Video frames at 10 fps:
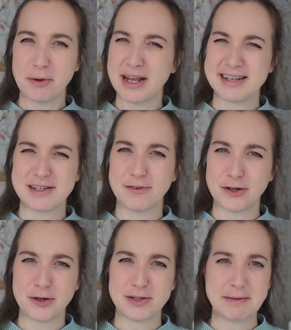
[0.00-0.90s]
put it in his
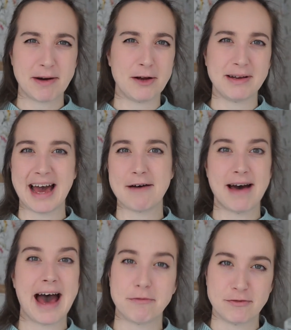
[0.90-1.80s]
food, he might only have
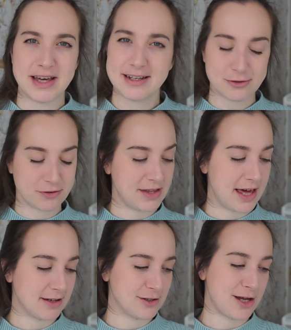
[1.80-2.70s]
half of it, sort of
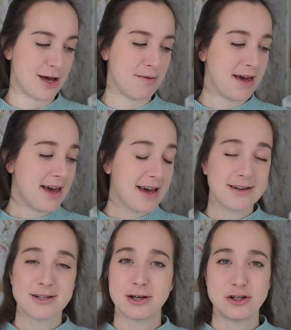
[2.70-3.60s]
thing. So
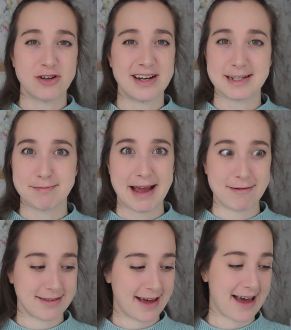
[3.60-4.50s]
just go straight in his mouth.